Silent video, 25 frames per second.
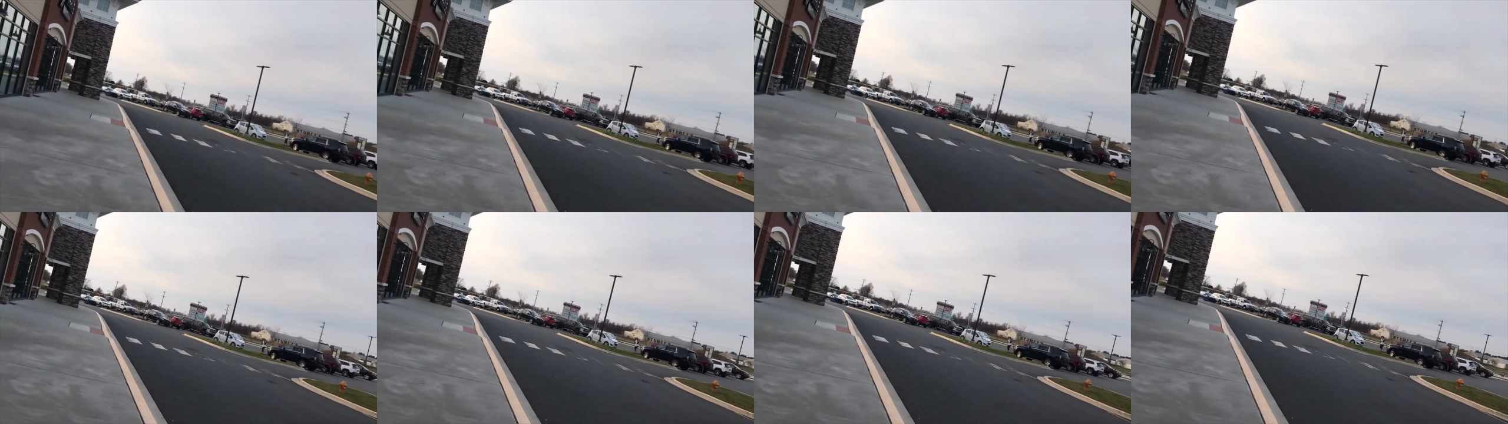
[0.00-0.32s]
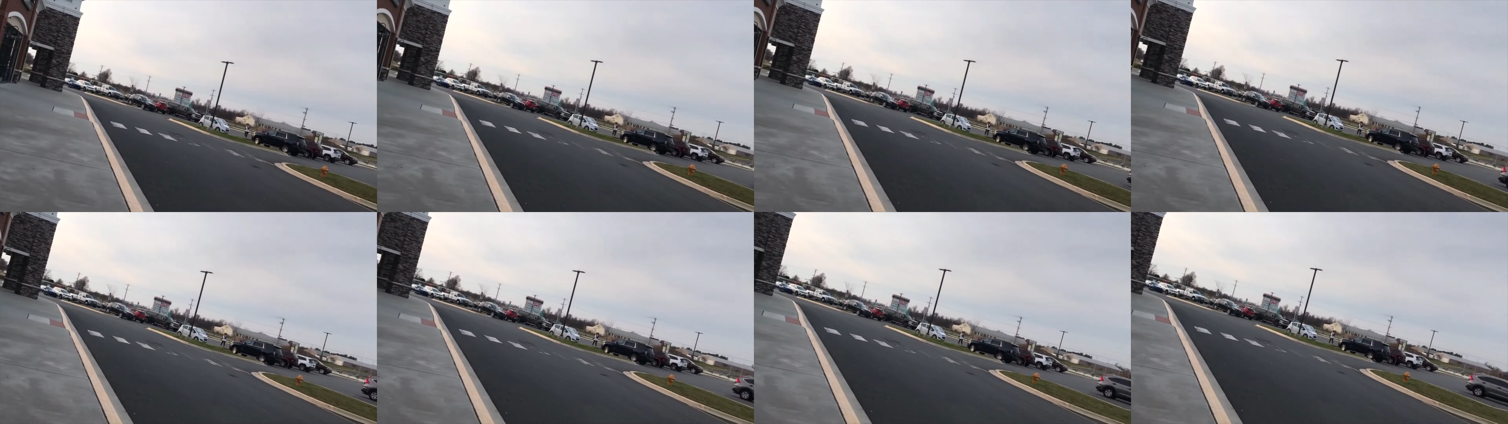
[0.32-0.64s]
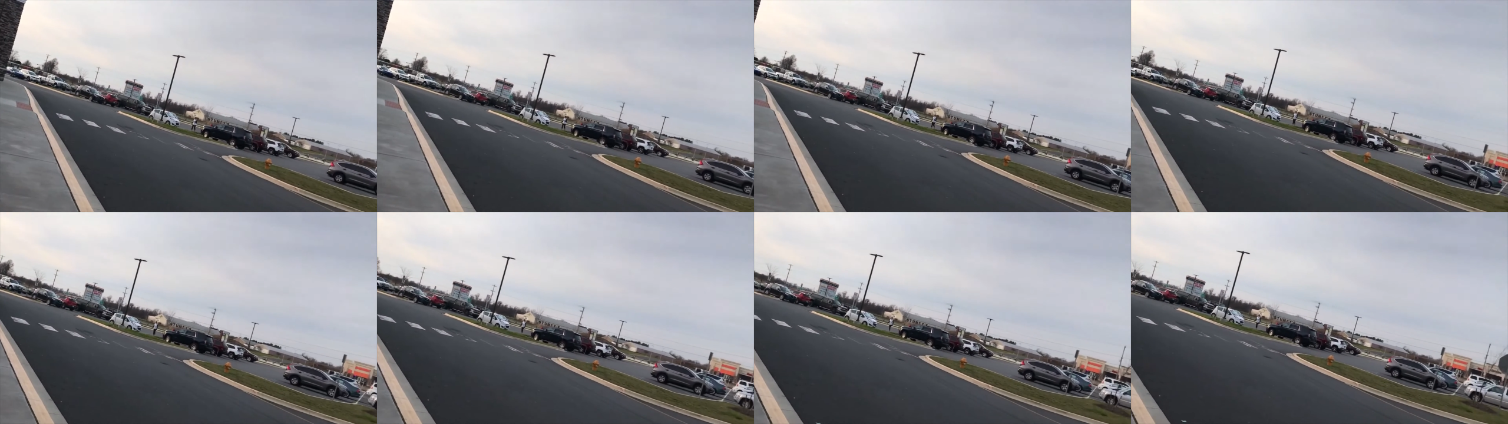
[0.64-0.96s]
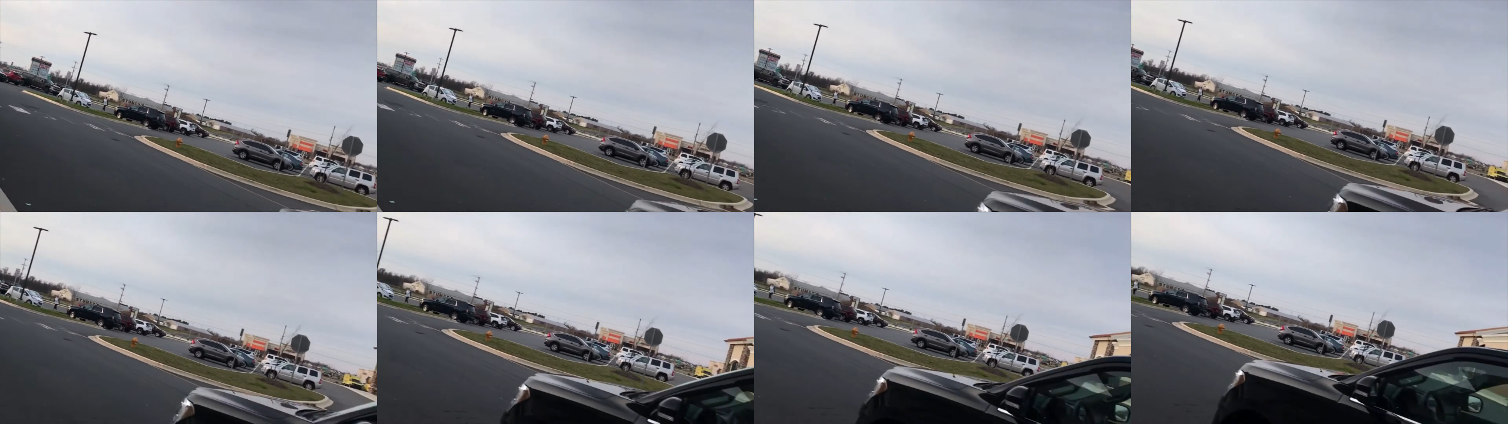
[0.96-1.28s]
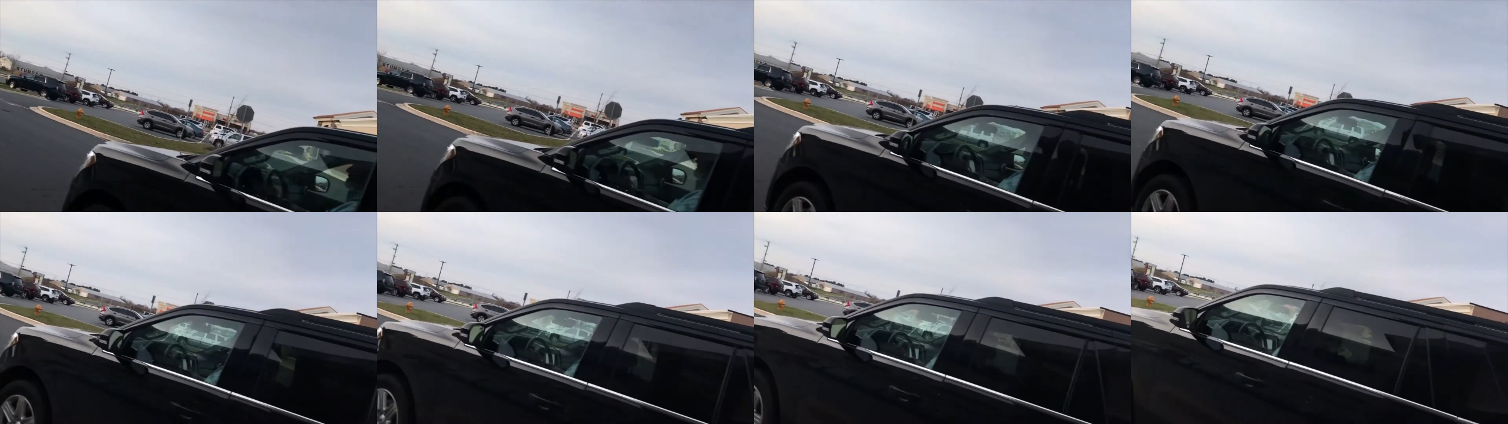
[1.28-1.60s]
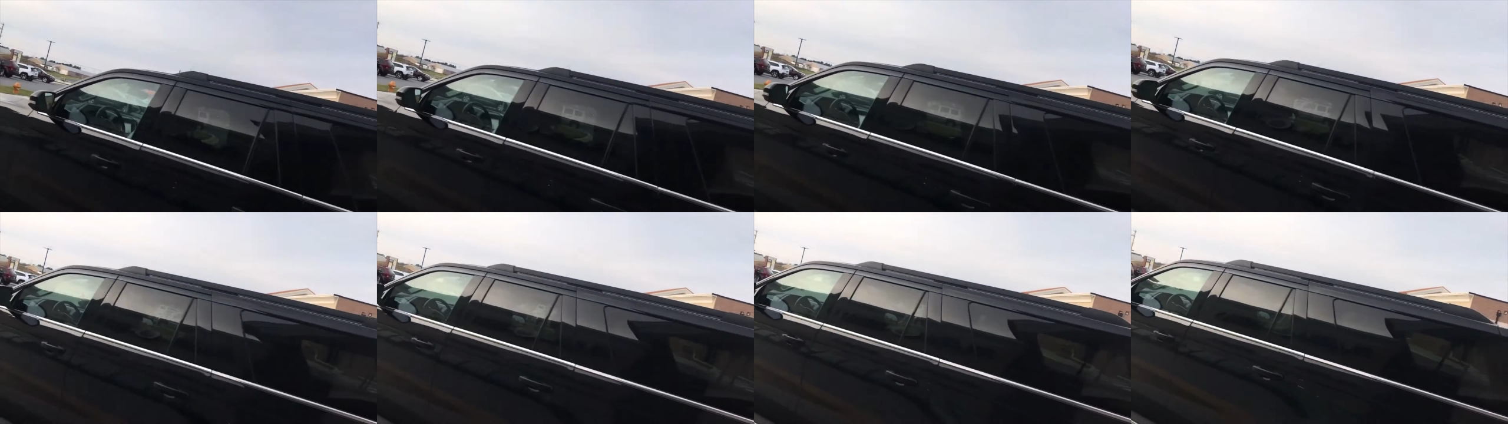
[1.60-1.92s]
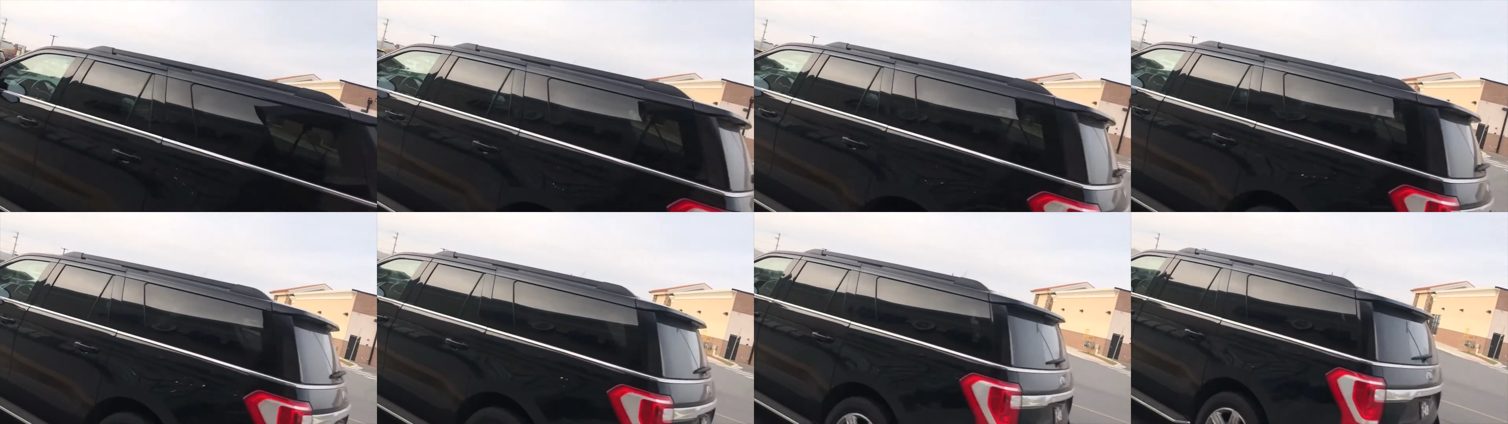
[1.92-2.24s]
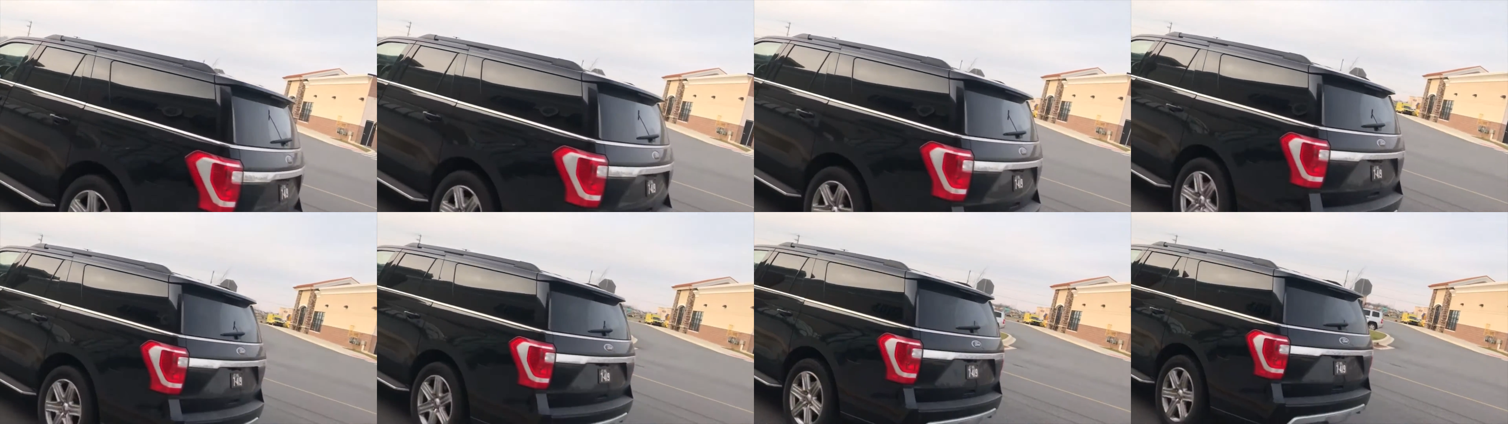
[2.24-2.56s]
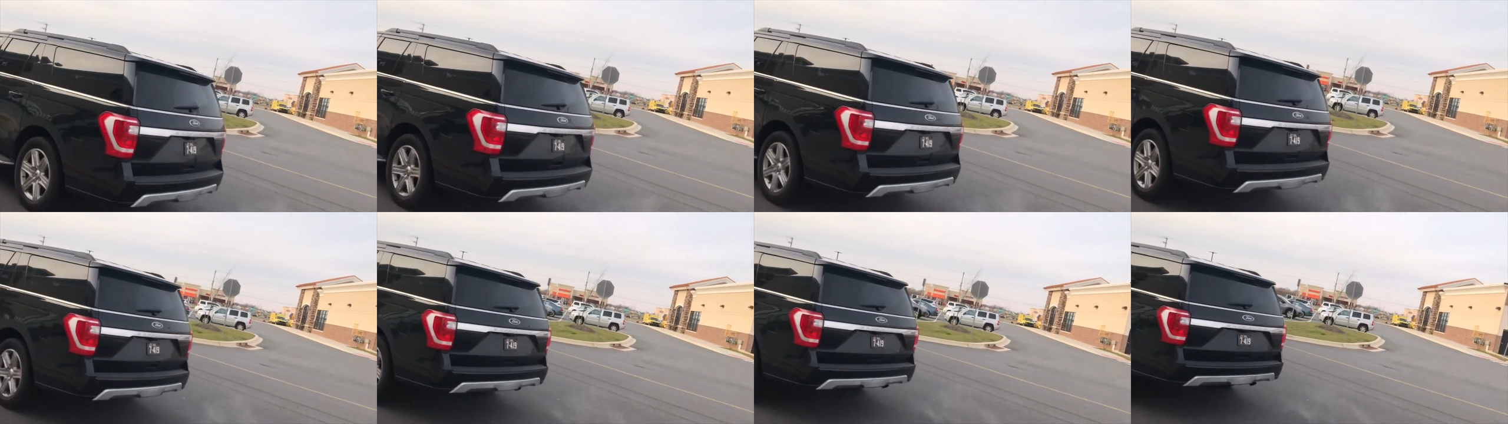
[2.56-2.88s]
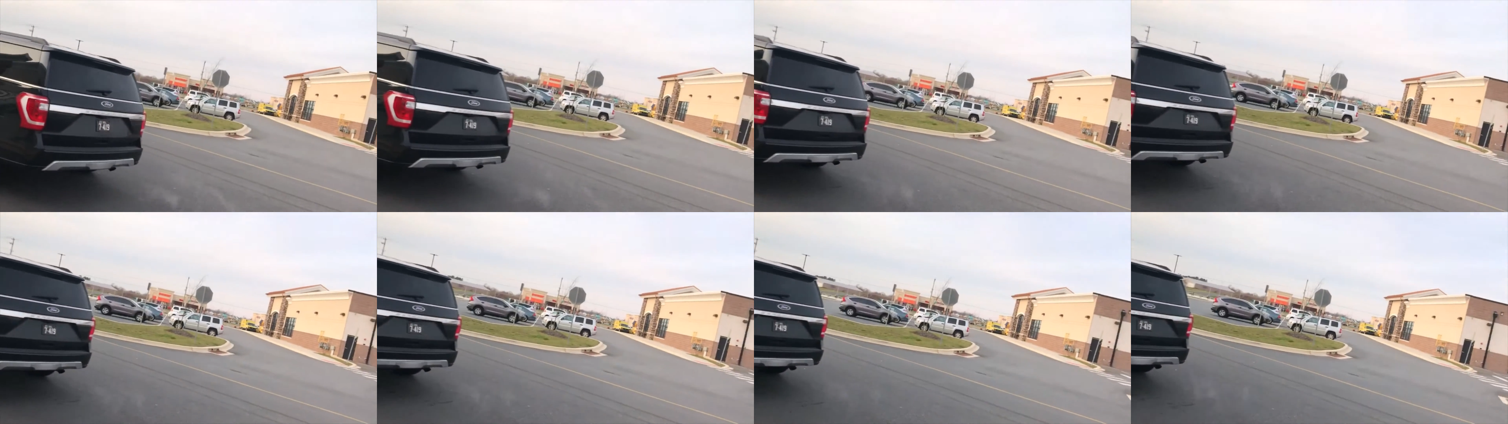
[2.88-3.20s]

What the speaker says: No face is visible, so there are no lips to read.